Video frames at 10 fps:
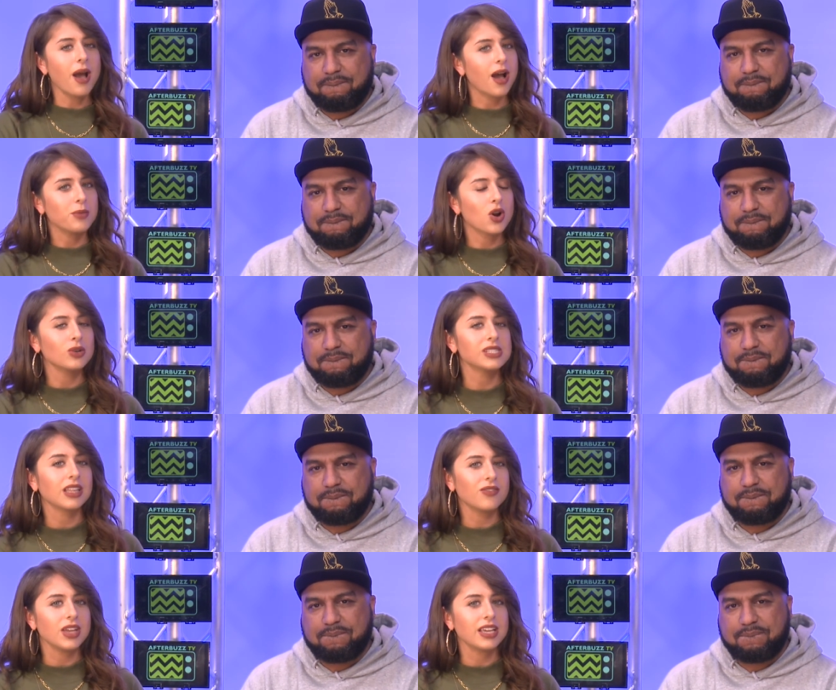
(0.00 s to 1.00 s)
Speaker 1: I'm your host
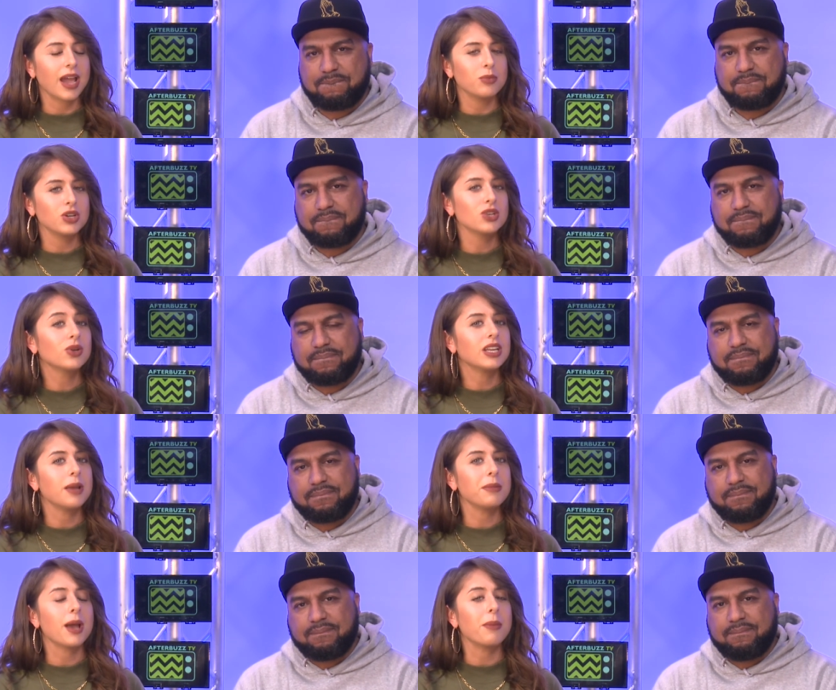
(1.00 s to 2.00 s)
Olivia Gabaree. You can hit
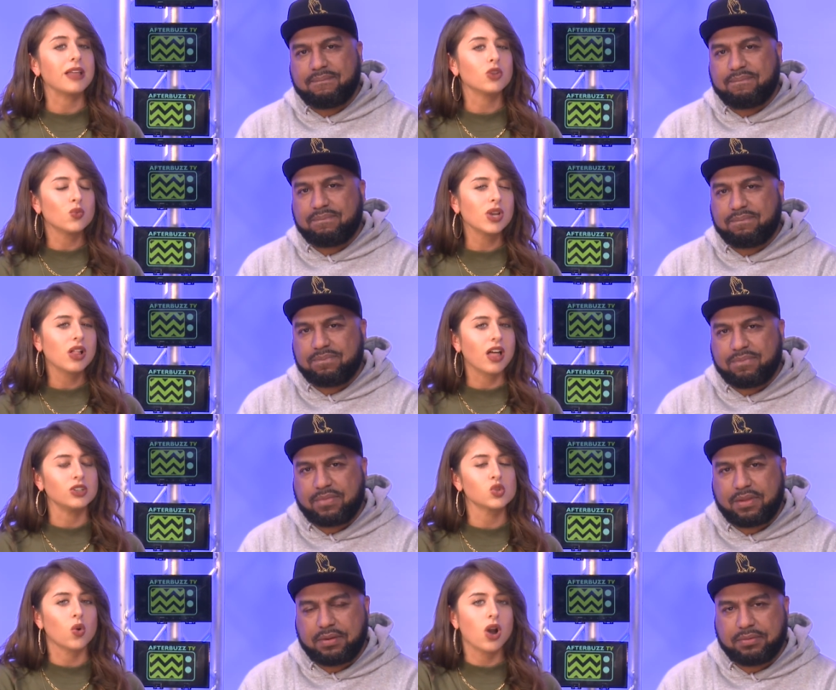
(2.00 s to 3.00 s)
me up at the real
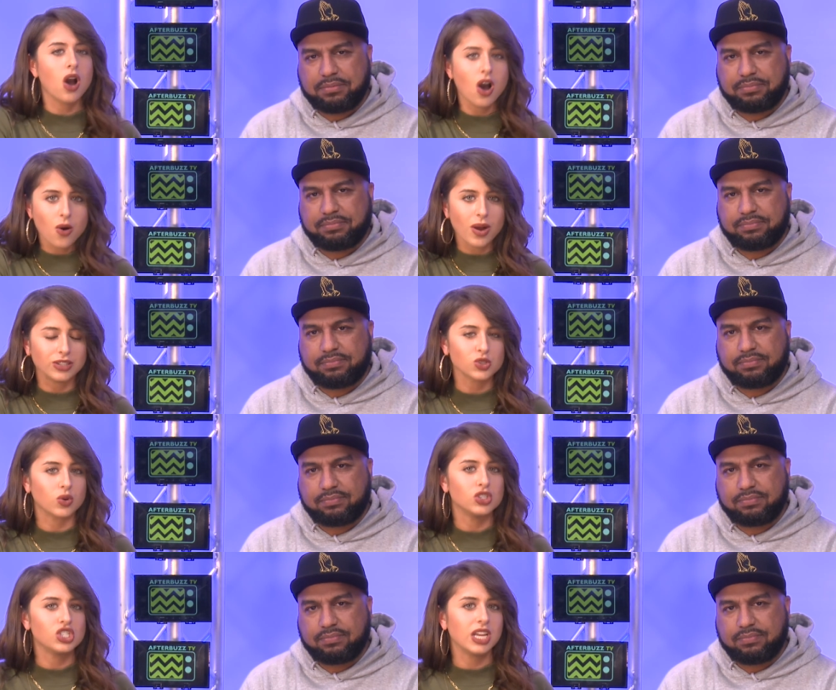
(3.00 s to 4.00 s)
underscore o
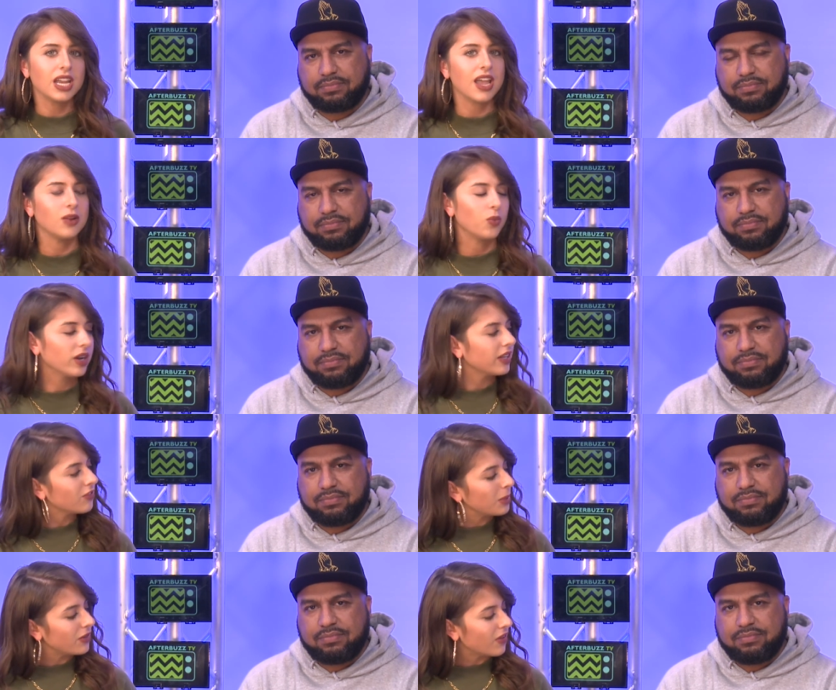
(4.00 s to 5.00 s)
underscore g. And where can
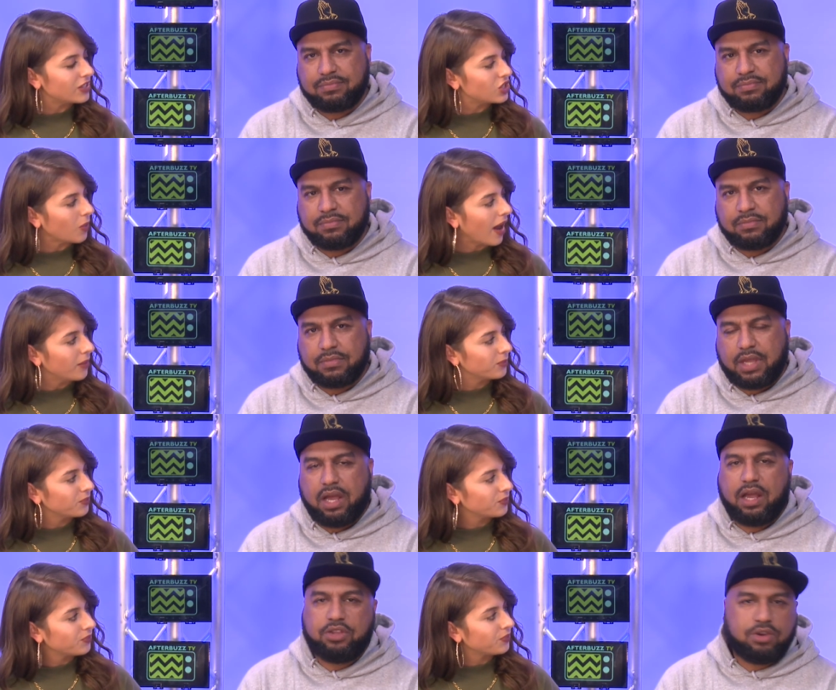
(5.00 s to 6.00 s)
everybody find you at?
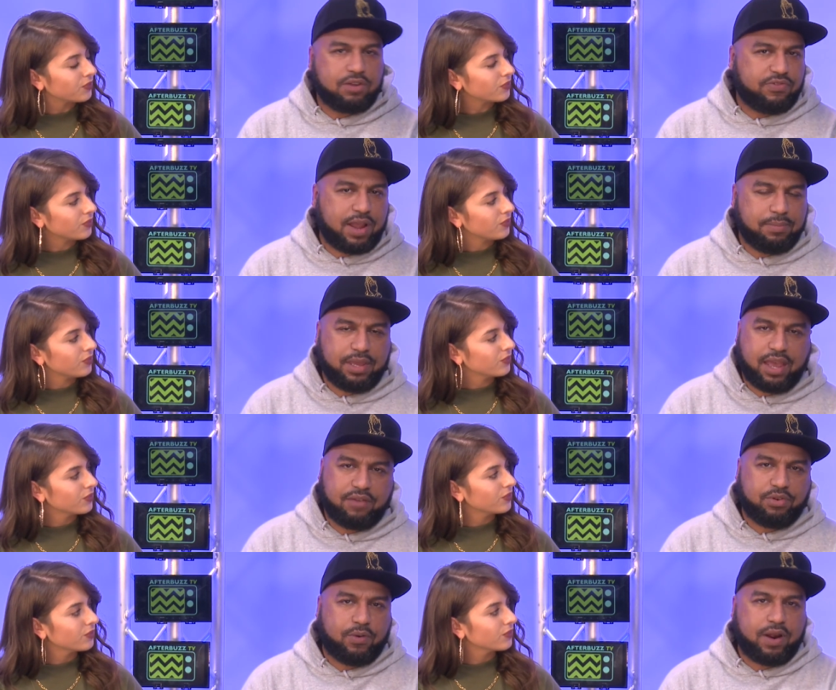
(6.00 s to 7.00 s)
Speaker 2: Uh, you can find me
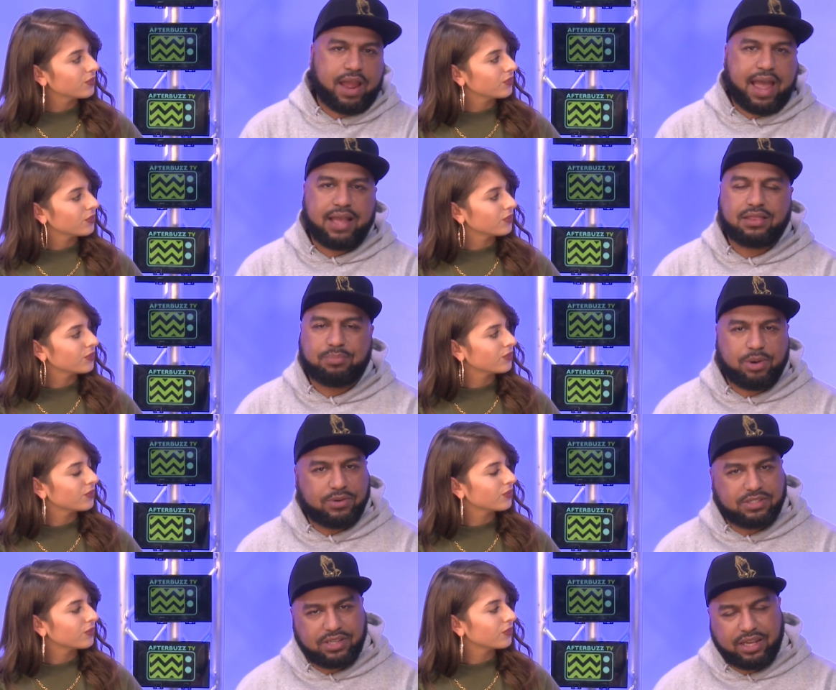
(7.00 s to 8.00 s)
everywhere at the
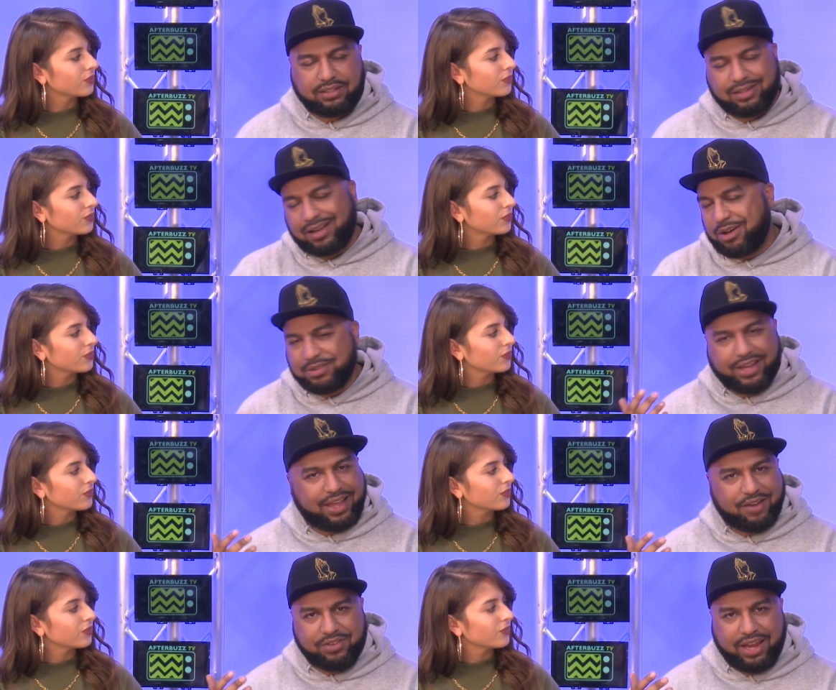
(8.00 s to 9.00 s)
Poet Saint all day,
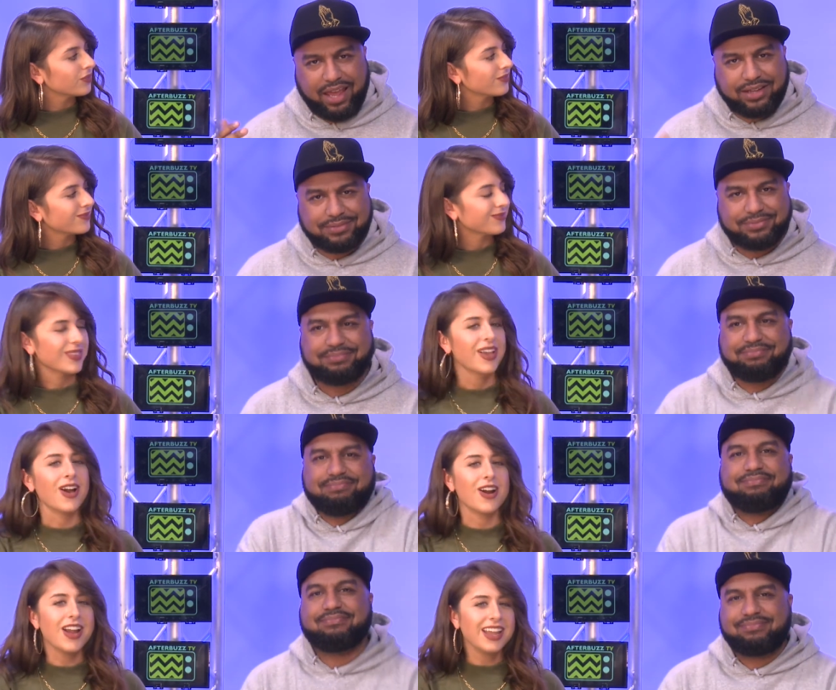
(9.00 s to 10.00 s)
every day.
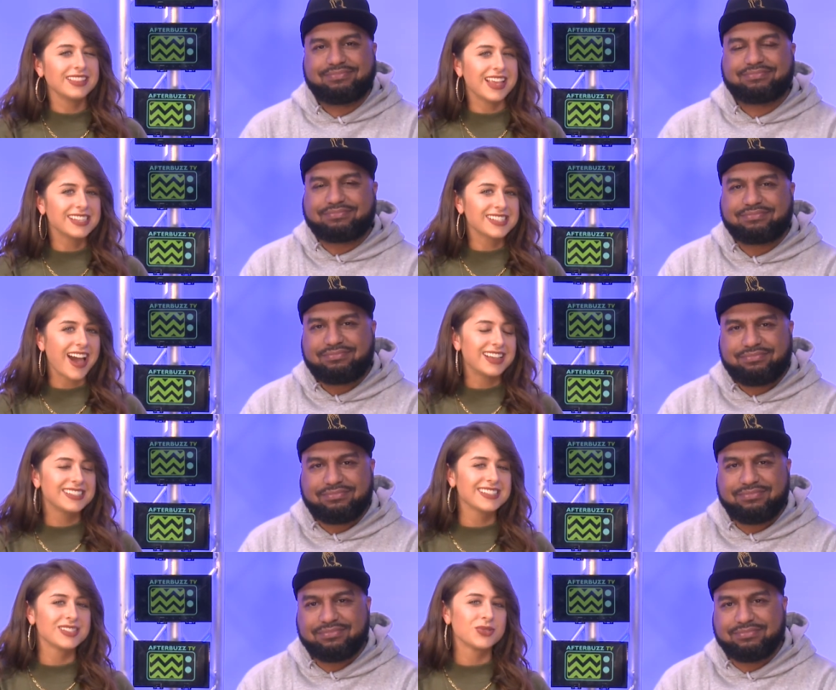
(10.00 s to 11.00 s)
Speaker 1: All right. Thanks, guys.